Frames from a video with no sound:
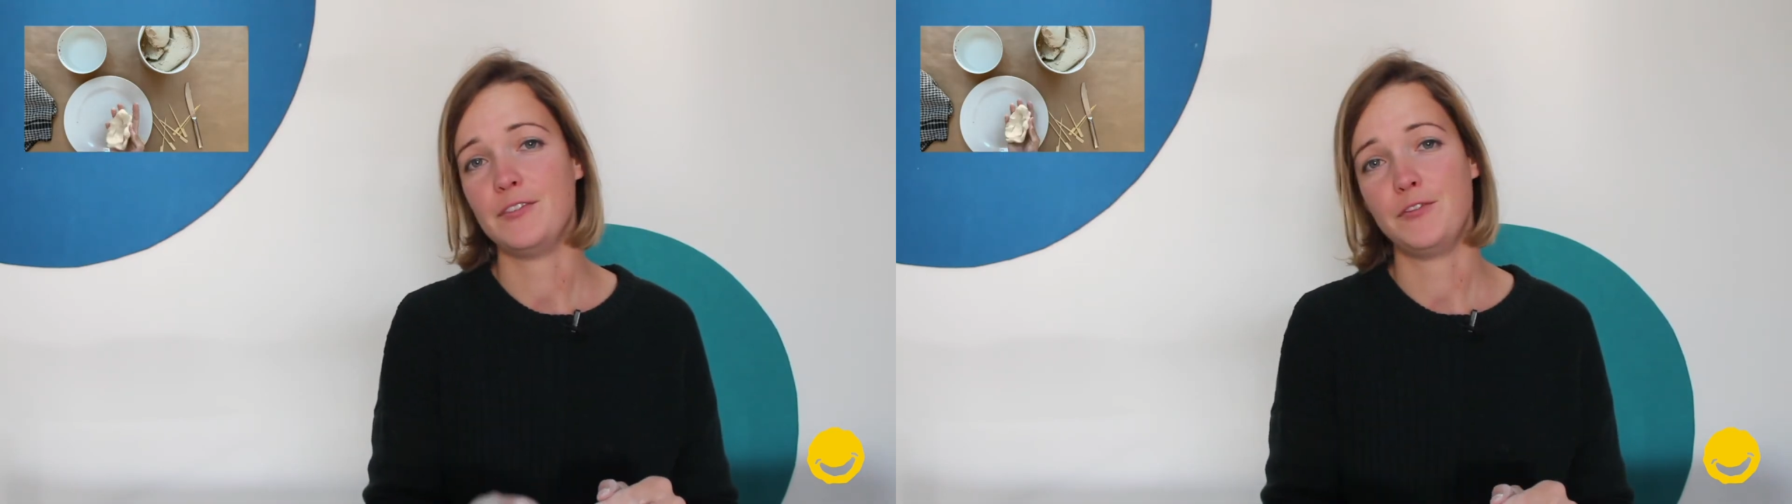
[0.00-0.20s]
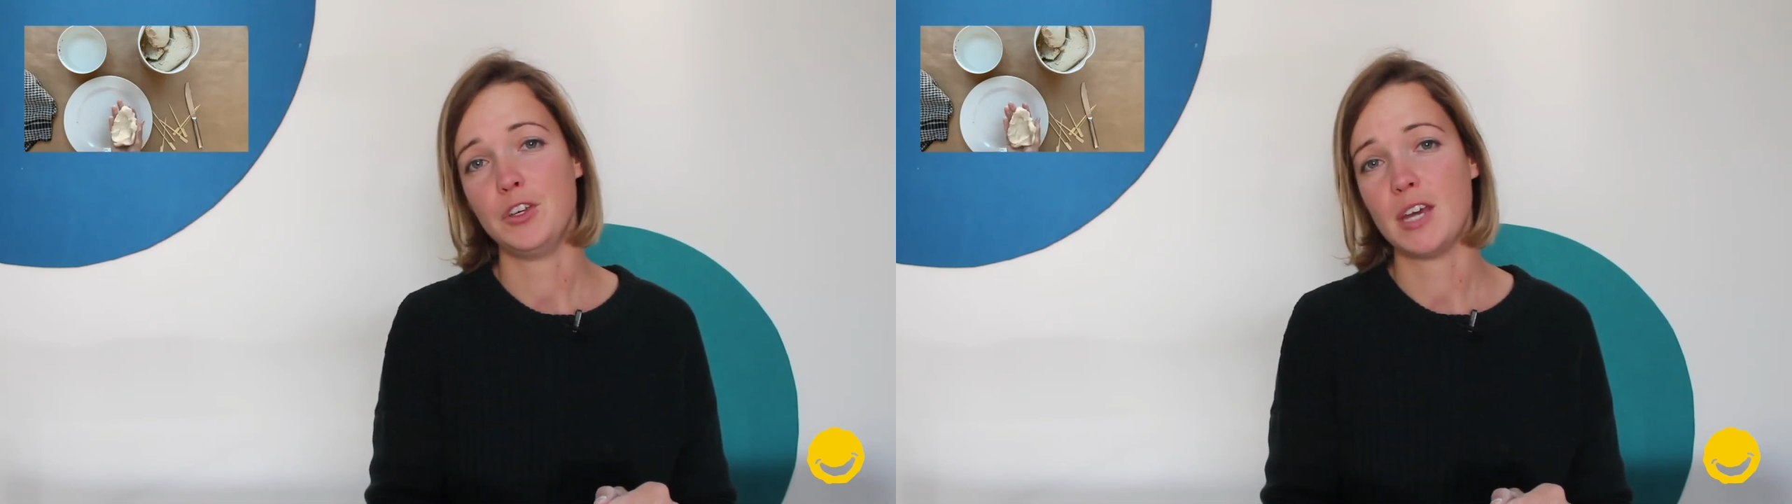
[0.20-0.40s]

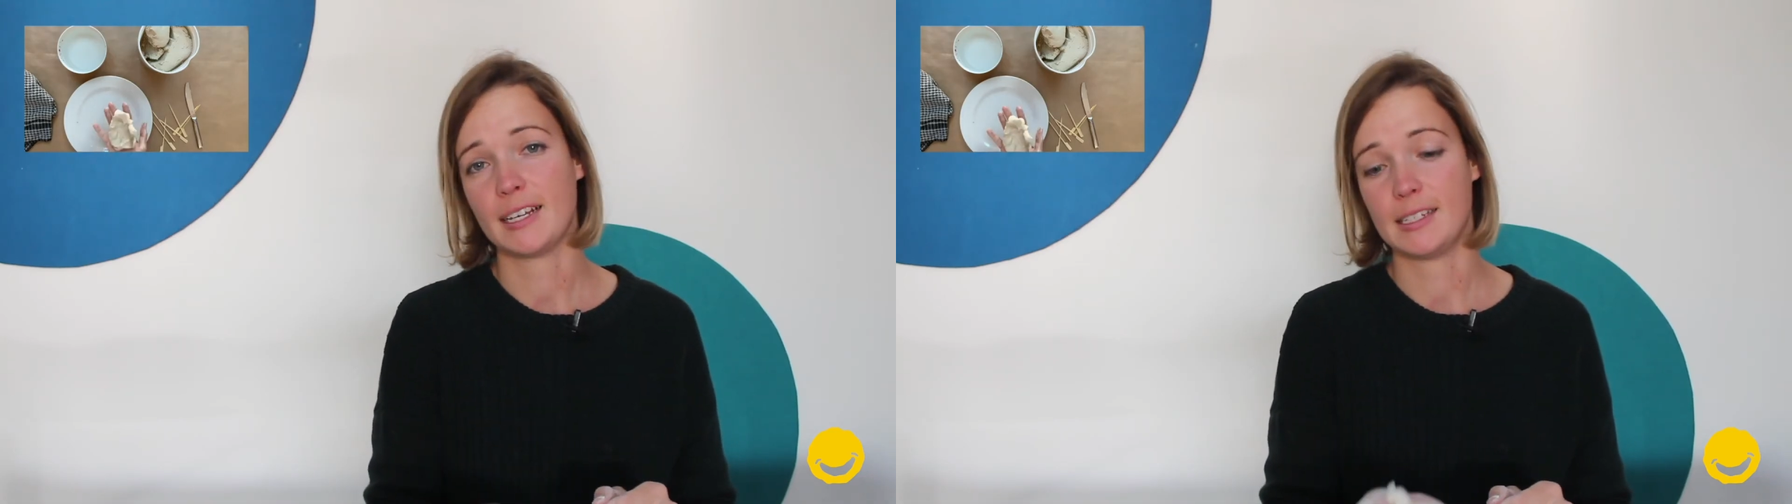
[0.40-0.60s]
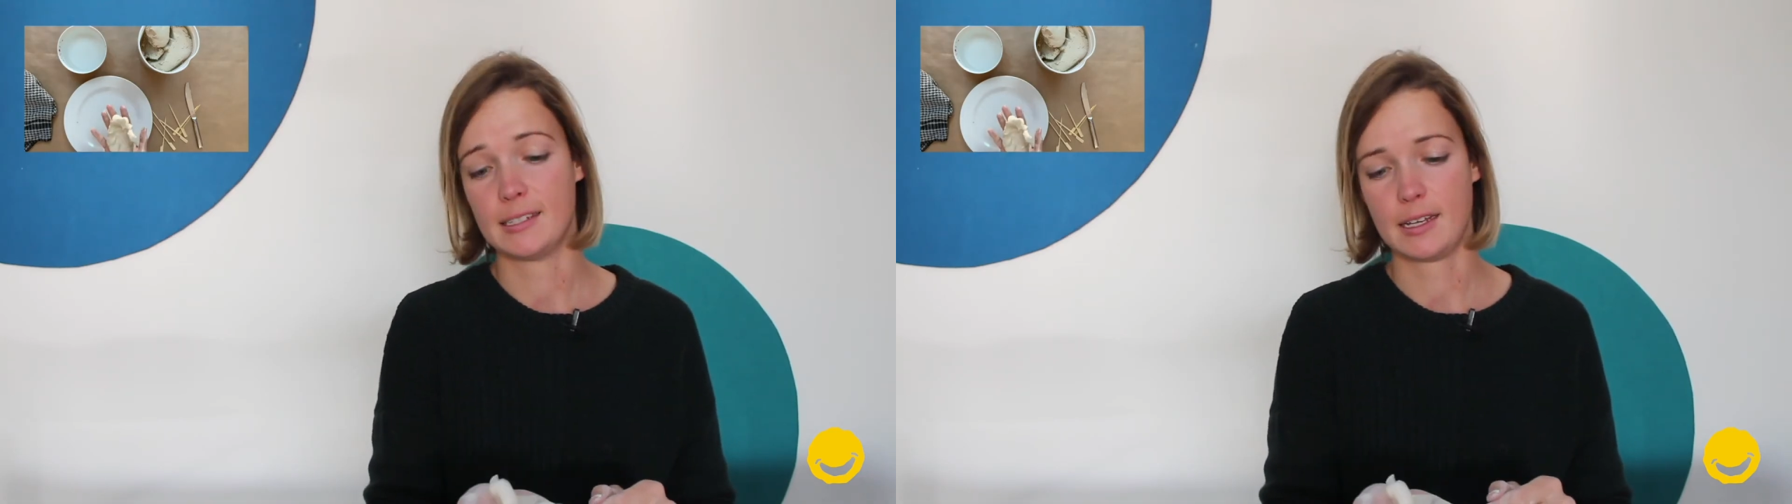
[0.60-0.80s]
few
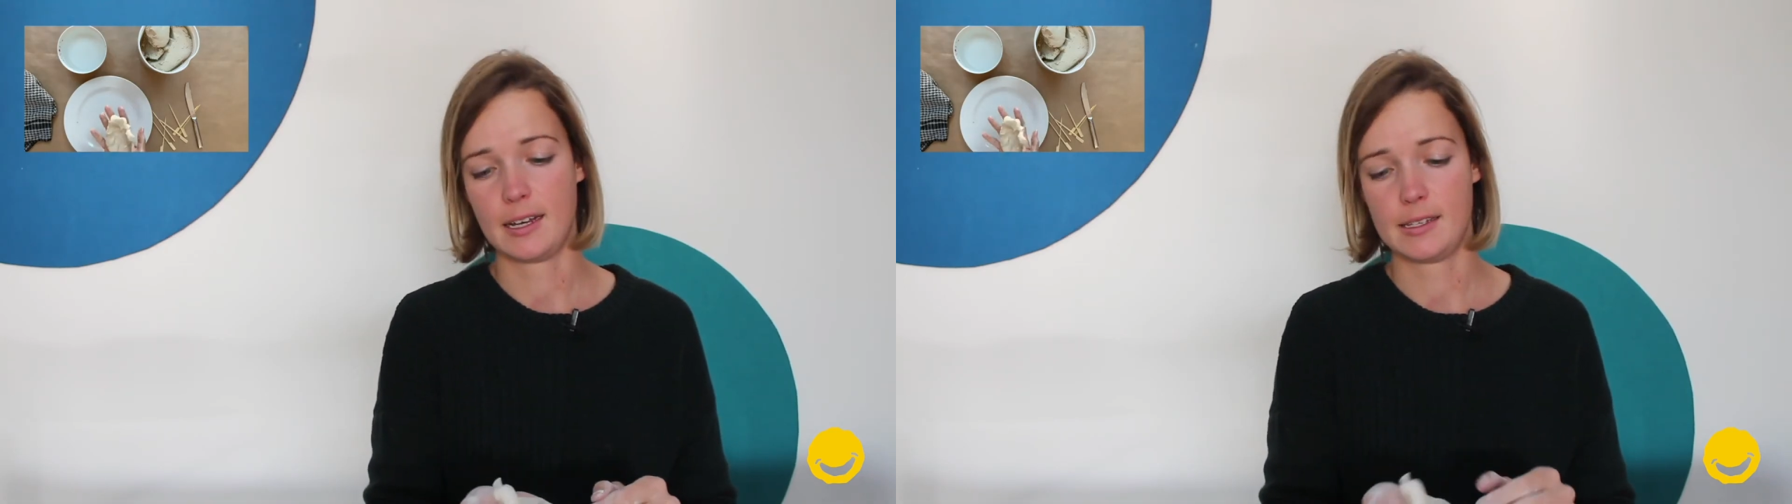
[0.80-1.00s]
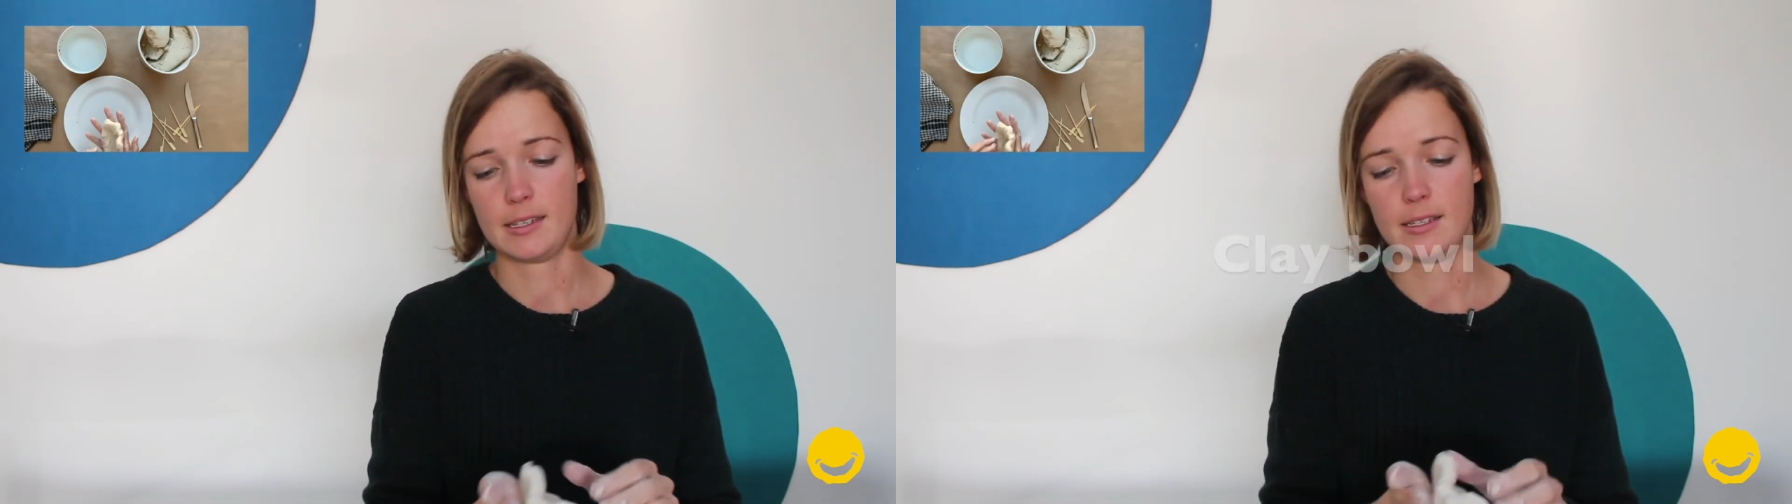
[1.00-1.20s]

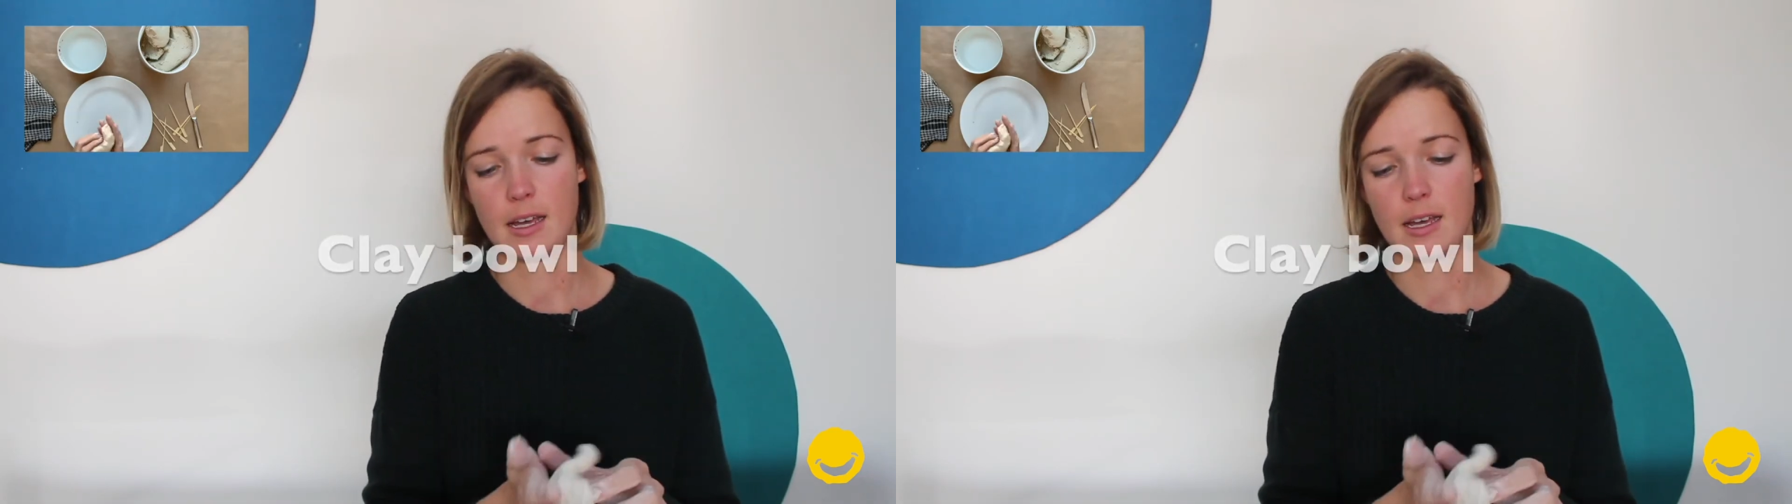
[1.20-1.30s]
exercises,